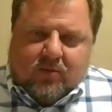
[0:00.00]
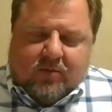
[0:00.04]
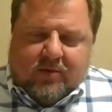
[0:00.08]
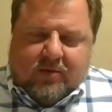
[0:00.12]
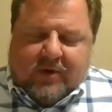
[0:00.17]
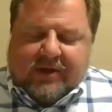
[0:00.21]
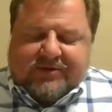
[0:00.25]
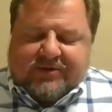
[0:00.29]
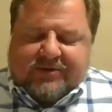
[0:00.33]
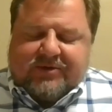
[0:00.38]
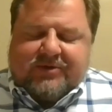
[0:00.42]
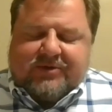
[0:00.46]

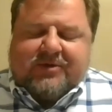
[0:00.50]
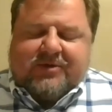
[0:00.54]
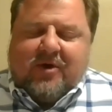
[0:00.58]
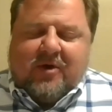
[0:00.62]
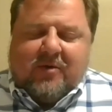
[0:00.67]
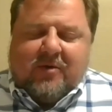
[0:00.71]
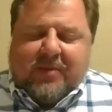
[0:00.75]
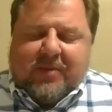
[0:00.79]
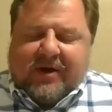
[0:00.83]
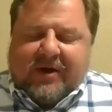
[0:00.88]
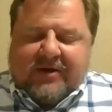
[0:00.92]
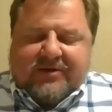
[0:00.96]
necessary,
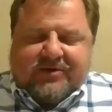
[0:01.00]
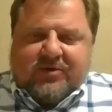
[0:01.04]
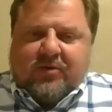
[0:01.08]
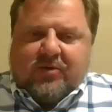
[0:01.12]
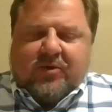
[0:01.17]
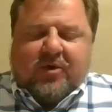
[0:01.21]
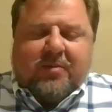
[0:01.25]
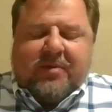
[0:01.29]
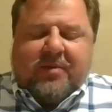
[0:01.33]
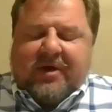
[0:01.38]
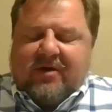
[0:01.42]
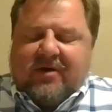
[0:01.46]
because during
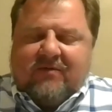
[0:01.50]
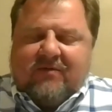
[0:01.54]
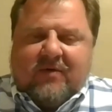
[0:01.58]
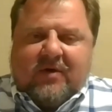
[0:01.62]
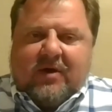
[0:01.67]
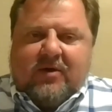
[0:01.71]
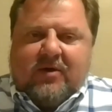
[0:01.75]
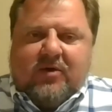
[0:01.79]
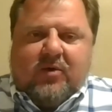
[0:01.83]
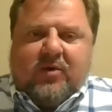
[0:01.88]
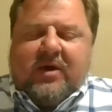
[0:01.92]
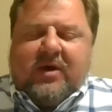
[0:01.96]
a big
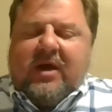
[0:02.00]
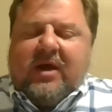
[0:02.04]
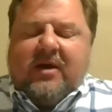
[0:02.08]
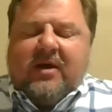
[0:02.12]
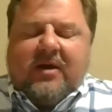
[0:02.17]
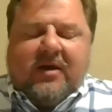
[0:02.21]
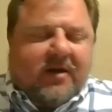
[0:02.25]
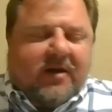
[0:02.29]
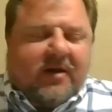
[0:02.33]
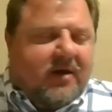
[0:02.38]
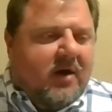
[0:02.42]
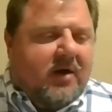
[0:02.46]
event, you can't
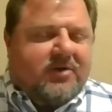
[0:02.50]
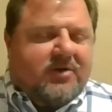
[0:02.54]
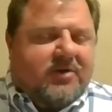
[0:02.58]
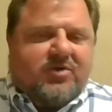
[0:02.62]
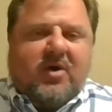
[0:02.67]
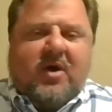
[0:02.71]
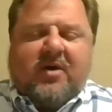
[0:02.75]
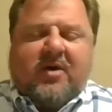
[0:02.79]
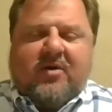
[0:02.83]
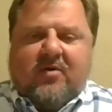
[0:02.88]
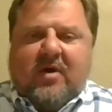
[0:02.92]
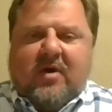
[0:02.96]
get a
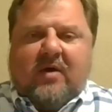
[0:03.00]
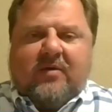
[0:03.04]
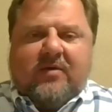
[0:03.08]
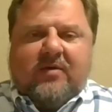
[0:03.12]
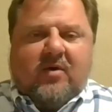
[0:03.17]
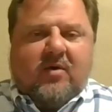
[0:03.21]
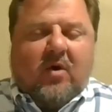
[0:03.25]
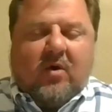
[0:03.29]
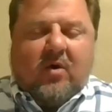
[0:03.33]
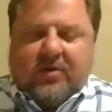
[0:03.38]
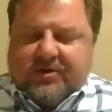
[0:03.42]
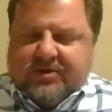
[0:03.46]
contractor out there
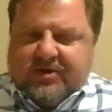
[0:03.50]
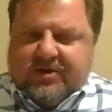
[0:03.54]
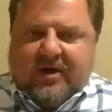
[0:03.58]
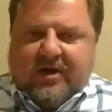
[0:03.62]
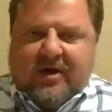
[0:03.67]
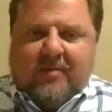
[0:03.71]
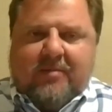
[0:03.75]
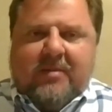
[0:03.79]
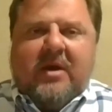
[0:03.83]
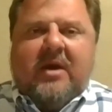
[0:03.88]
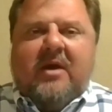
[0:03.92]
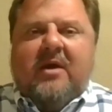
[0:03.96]
all the
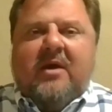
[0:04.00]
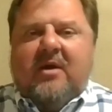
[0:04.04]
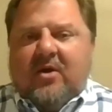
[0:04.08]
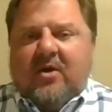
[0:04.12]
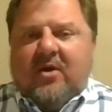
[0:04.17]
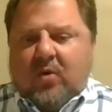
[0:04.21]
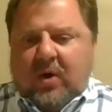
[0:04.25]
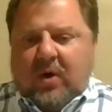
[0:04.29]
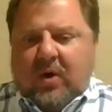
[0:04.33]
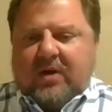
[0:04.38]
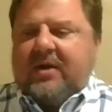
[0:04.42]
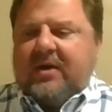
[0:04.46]
time
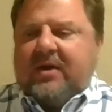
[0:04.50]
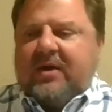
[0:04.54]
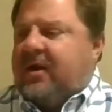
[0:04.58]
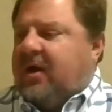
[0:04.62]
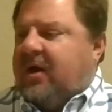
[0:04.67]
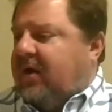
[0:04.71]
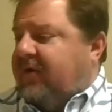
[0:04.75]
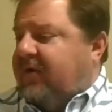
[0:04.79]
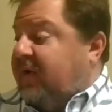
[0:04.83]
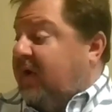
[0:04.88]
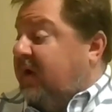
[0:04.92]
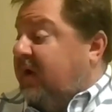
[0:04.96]
quickly
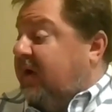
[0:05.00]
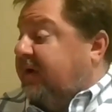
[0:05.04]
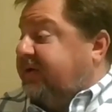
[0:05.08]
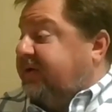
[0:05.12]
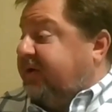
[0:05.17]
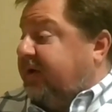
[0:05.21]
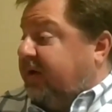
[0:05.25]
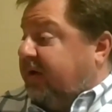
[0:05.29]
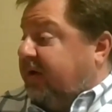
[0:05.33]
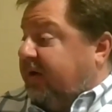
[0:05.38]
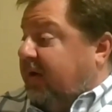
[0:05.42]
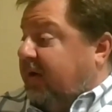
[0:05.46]
enough
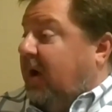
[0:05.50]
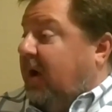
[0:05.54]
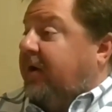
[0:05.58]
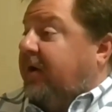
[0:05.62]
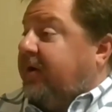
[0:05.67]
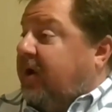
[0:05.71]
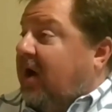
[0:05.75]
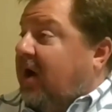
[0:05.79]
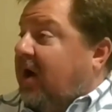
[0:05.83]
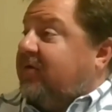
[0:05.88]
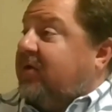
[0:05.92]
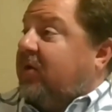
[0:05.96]
to
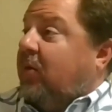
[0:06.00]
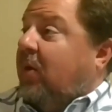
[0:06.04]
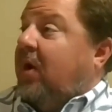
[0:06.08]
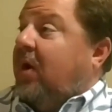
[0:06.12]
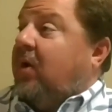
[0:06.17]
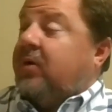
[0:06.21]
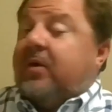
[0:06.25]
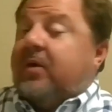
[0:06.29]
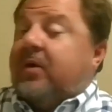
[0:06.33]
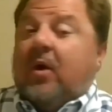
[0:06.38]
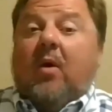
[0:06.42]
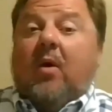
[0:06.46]
uncover the
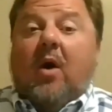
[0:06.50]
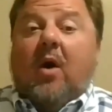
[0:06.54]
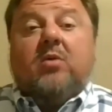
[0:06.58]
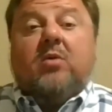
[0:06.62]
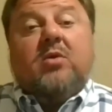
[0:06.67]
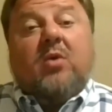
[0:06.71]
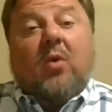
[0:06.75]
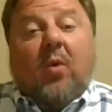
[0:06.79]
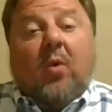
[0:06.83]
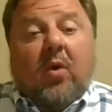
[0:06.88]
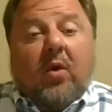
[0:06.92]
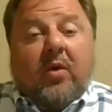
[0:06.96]
wall and go, oh
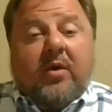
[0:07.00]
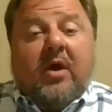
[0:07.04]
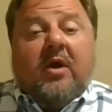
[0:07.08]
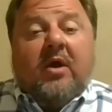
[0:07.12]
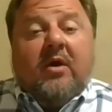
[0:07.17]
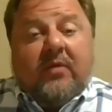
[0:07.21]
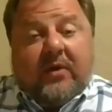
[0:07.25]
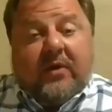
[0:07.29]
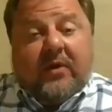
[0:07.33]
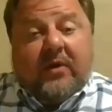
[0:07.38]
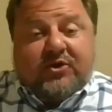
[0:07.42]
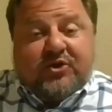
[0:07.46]
Lord,
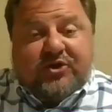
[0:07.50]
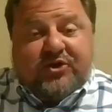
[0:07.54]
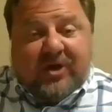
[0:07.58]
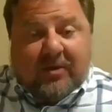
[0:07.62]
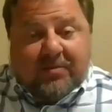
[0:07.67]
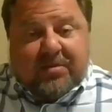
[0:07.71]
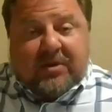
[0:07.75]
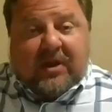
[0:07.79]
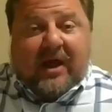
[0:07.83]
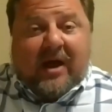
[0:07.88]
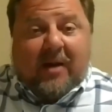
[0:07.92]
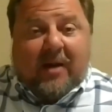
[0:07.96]
there's
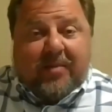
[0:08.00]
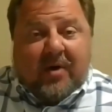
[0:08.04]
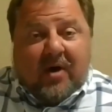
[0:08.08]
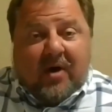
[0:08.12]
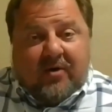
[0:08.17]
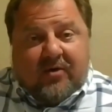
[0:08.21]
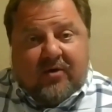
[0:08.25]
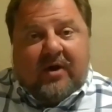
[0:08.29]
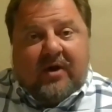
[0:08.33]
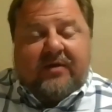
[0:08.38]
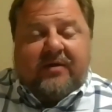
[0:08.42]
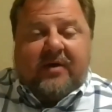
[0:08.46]
shiplap
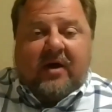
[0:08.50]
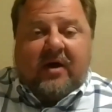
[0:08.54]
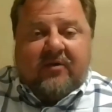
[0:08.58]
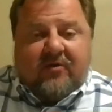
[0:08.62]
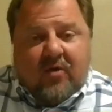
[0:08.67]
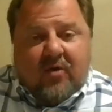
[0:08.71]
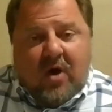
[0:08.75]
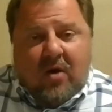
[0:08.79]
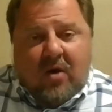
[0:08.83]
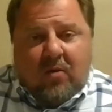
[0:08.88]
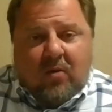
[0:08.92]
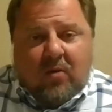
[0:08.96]
underneath that
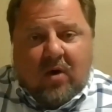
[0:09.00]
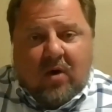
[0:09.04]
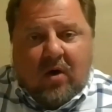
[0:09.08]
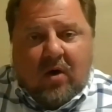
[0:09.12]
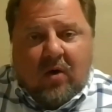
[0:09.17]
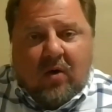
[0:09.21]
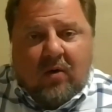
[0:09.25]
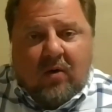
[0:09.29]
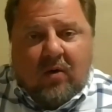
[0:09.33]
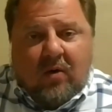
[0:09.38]
drywall.